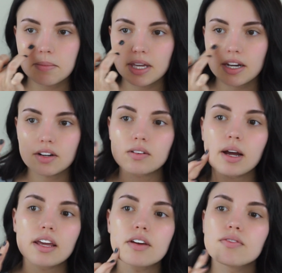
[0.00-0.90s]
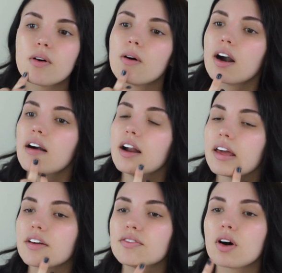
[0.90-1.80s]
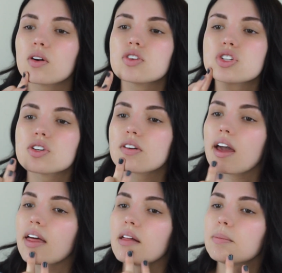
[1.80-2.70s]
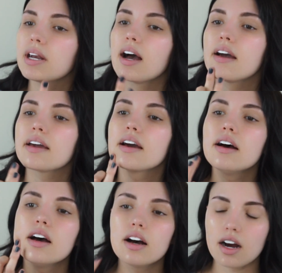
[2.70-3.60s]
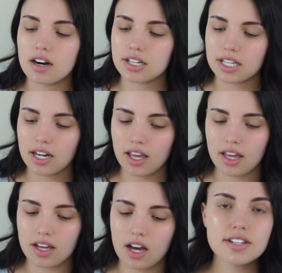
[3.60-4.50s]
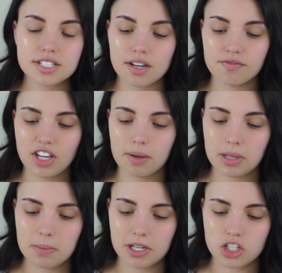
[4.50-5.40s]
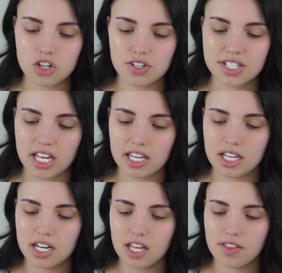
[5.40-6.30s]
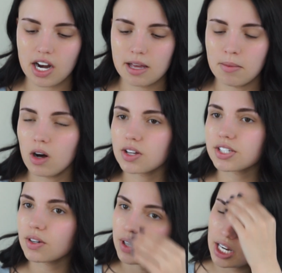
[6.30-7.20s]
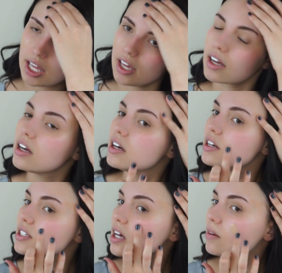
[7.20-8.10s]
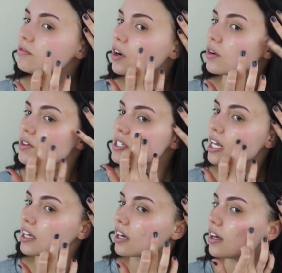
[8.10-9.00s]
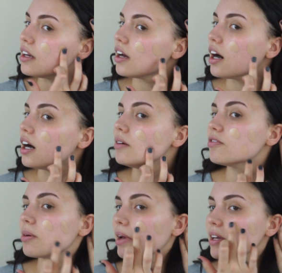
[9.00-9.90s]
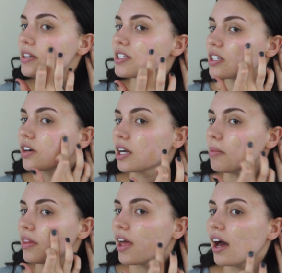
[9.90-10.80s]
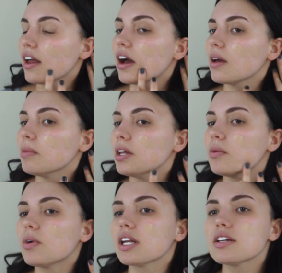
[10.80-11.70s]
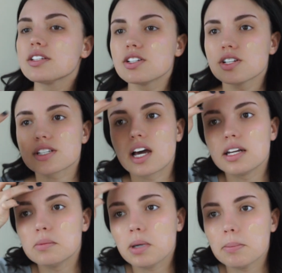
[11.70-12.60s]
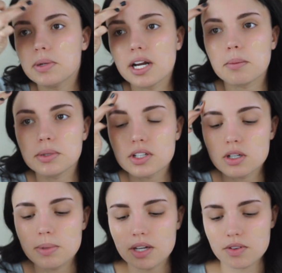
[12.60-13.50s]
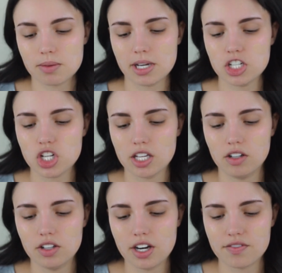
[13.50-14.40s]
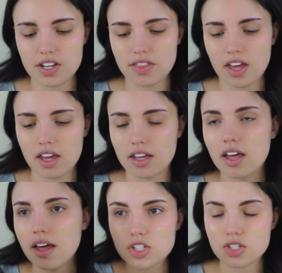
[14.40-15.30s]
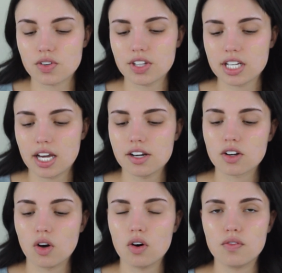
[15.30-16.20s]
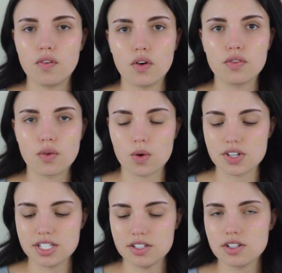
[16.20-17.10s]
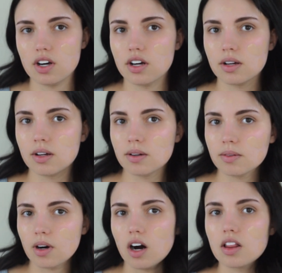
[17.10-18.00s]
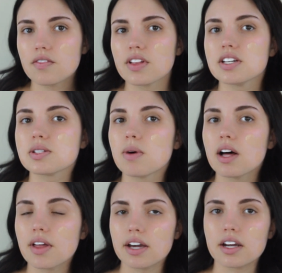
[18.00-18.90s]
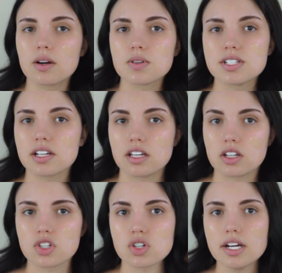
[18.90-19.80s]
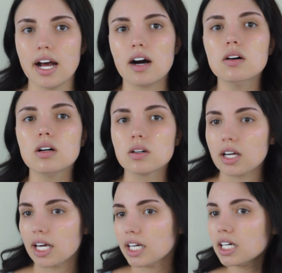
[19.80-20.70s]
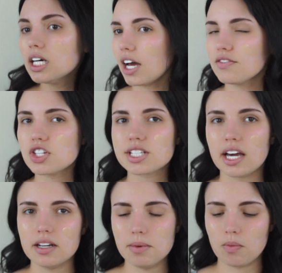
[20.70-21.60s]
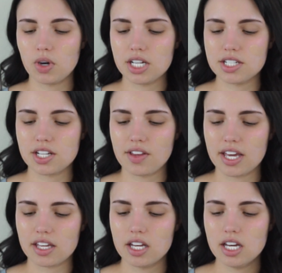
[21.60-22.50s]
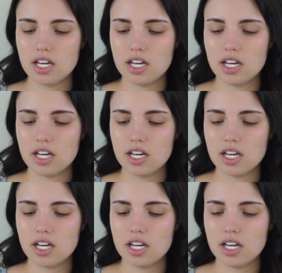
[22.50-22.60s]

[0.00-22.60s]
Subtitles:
am getting ready for a photo shoot. Caleb and I are getting some family pictures taken, and then I am also getting some photos taken for my Instagram and that. I've been wanting to just kind of bump it up a little bit with my channel and everything. Just really kind of go full force into all of this. Wow, that hair was sticking straight out. Okay. I've just kind of been wanting to like